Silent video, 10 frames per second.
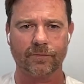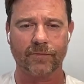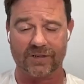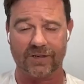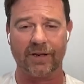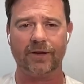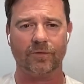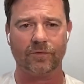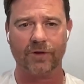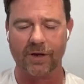It's
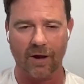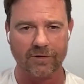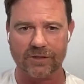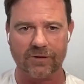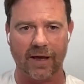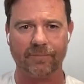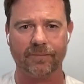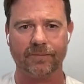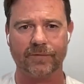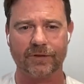illegal. You can't do that.
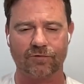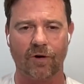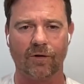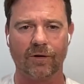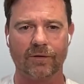It's wrong.